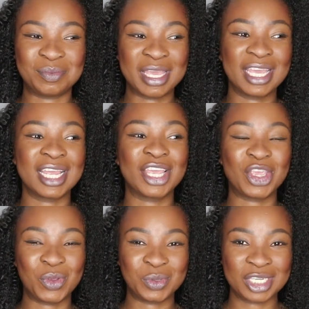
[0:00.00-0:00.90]
making
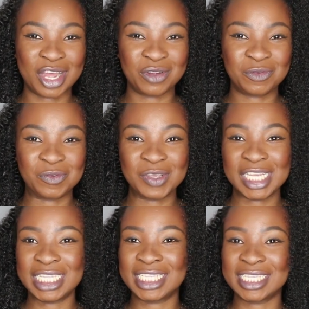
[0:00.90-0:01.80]
cute
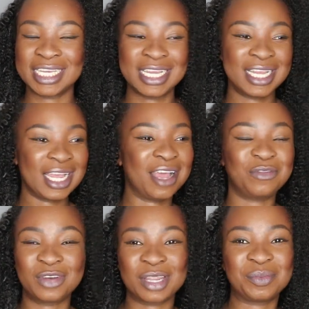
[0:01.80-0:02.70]
outfits,
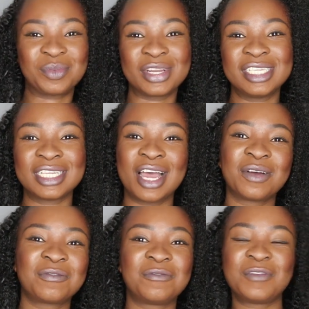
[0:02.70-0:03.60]
African print
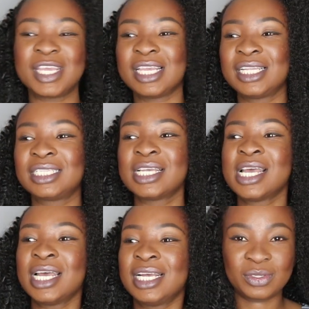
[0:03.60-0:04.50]
outfits.
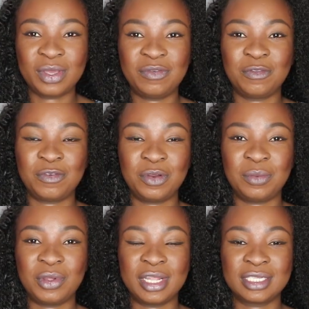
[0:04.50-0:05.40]
So if you follow
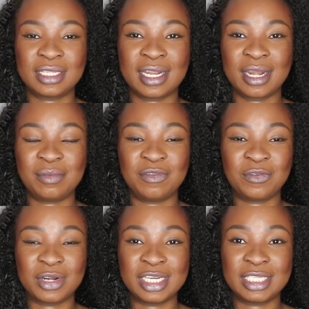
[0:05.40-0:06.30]
me on Instagram, you've
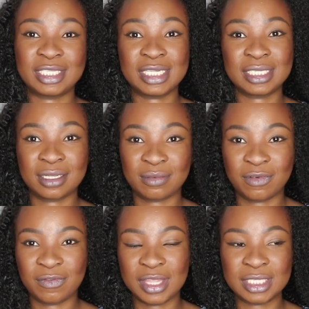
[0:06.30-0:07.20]
already seen some
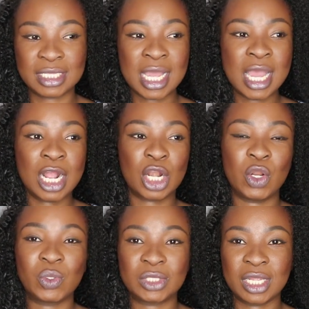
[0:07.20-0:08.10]
of these
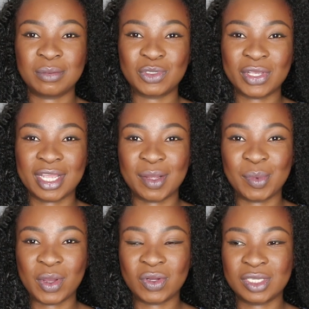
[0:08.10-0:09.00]
clothes that I'm talking
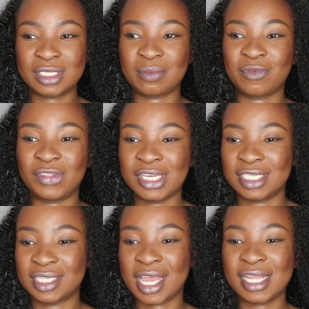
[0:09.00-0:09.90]
about, some of the
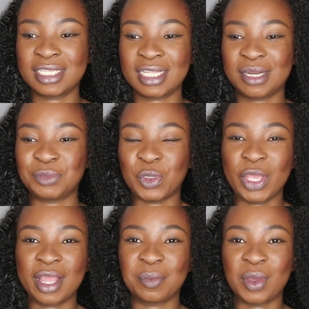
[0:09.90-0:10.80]
designs that I'm
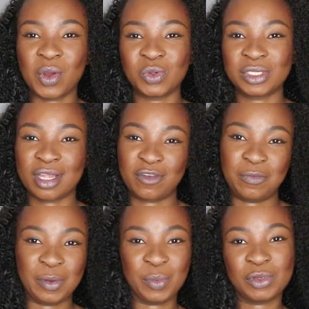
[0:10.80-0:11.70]
talking about.
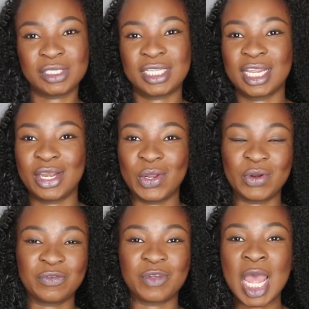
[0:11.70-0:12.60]
I've been posting a lot
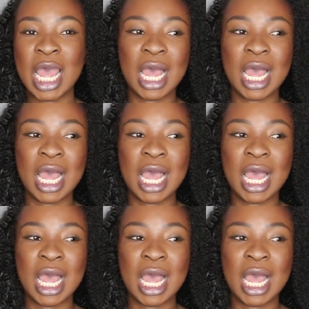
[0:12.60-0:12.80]
of